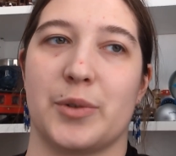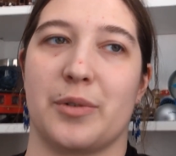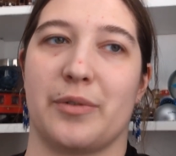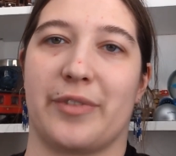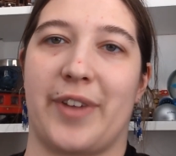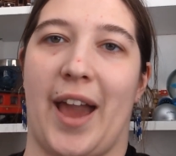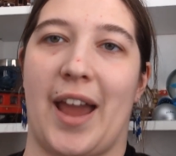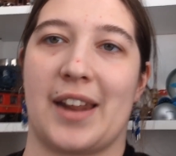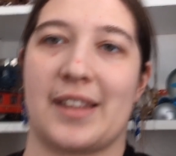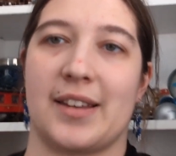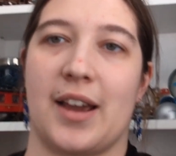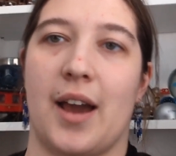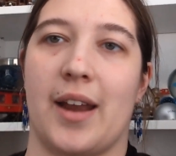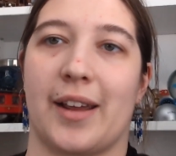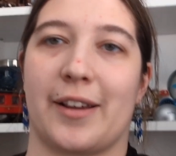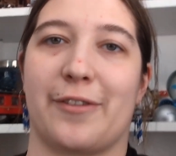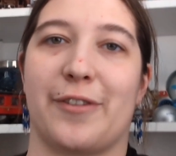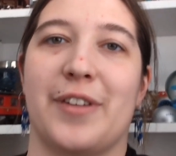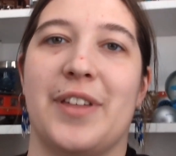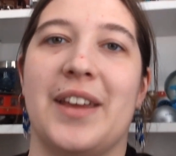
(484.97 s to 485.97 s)
sort of
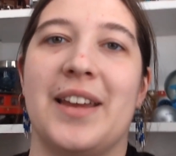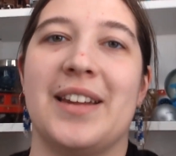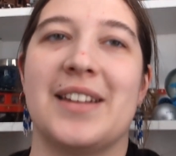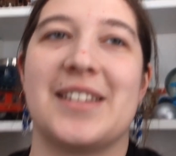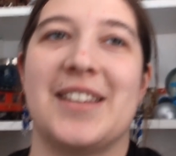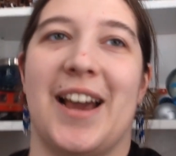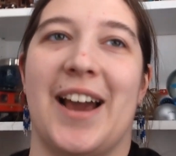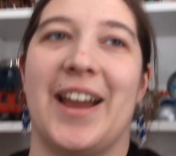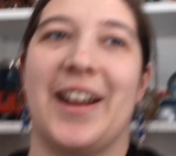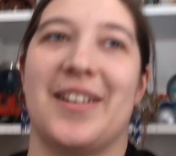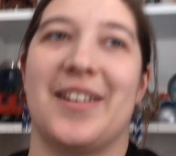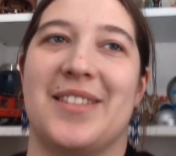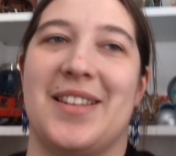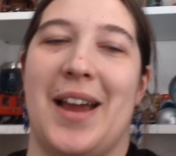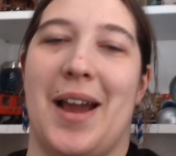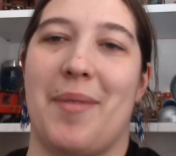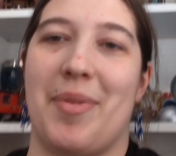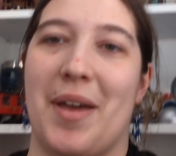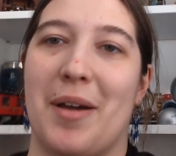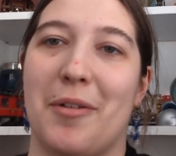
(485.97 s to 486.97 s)
catatonic for the entire
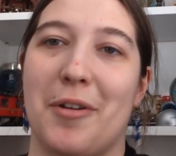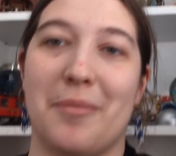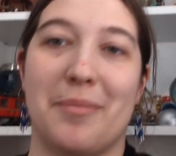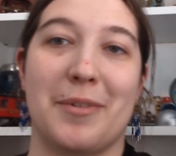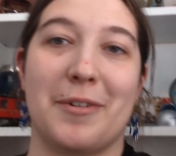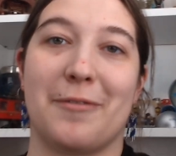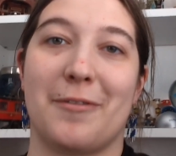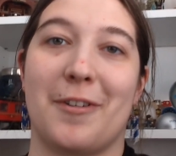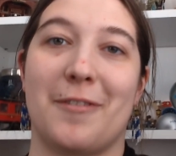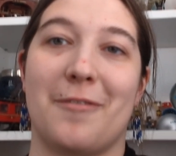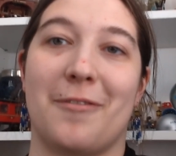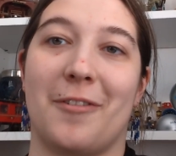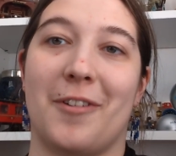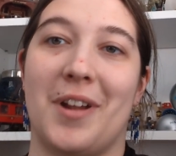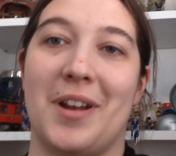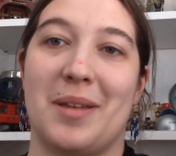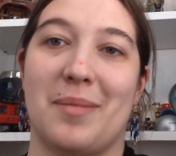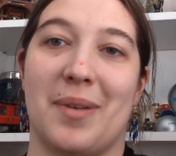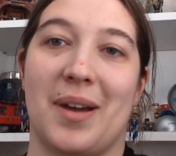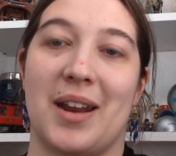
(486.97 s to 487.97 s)
time. That wouldn't be fun for
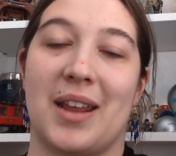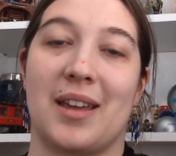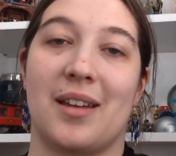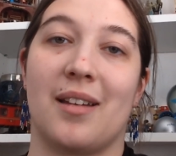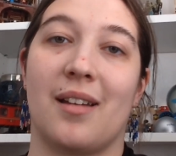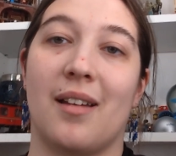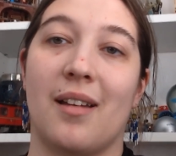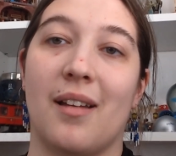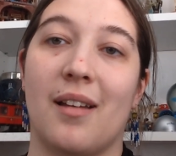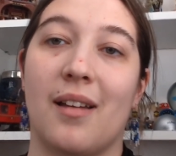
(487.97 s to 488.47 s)
anybody.